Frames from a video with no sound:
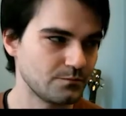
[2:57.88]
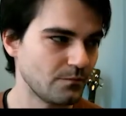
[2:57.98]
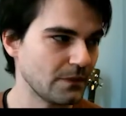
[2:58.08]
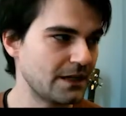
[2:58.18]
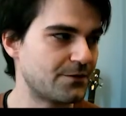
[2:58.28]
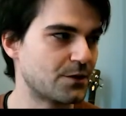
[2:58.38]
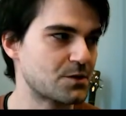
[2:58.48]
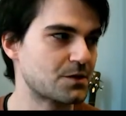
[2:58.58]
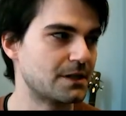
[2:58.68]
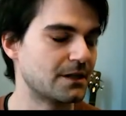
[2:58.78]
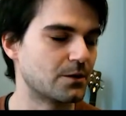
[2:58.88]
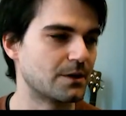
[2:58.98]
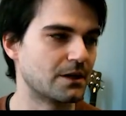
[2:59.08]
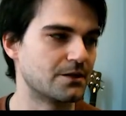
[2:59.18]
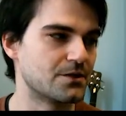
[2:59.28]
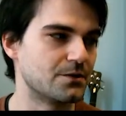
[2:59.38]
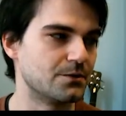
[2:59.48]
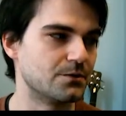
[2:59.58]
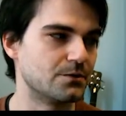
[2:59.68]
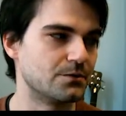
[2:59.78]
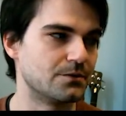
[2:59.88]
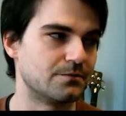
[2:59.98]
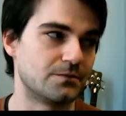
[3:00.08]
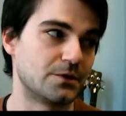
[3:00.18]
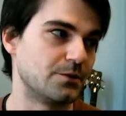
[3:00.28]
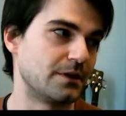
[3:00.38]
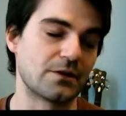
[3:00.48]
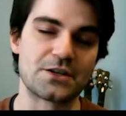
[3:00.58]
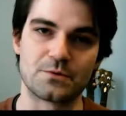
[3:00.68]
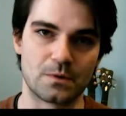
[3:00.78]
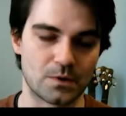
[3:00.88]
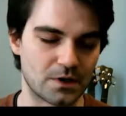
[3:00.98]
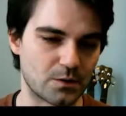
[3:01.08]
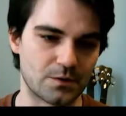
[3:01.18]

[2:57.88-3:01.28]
if you're interested in going on to doing graduate work, or